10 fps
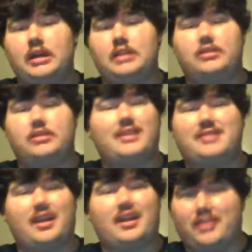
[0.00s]
So that's
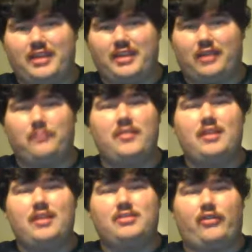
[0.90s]
not a good deal.
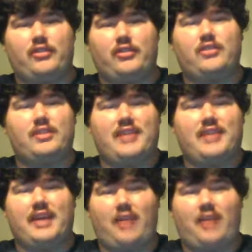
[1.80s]
So if you're doing
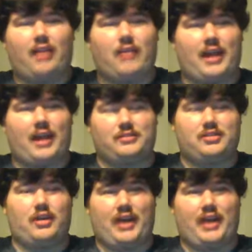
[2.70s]
$10 items
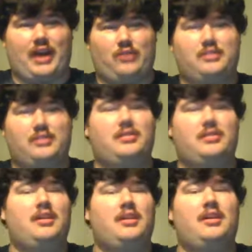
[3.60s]
starting out,
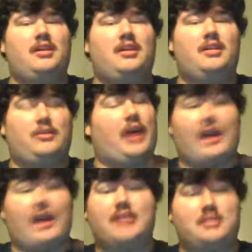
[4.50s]
and
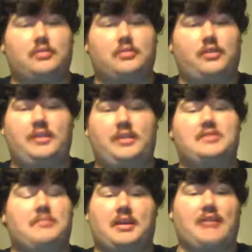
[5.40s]
I still do these
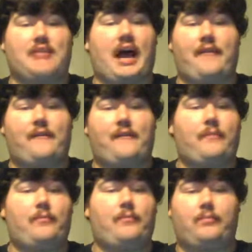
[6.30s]
because
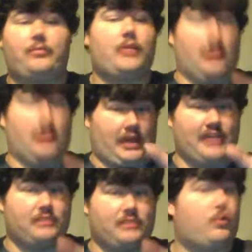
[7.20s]

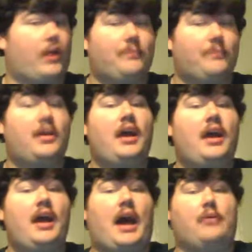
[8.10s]
case in point,
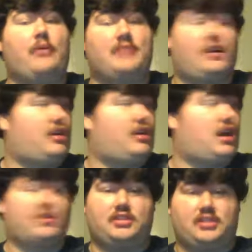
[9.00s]
I was at an
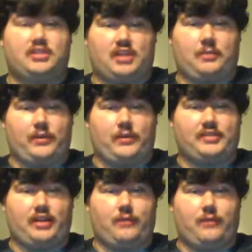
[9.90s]
auction just a couple weeks
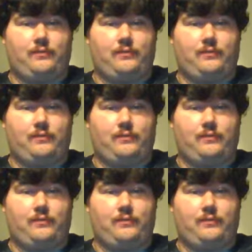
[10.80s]
ago,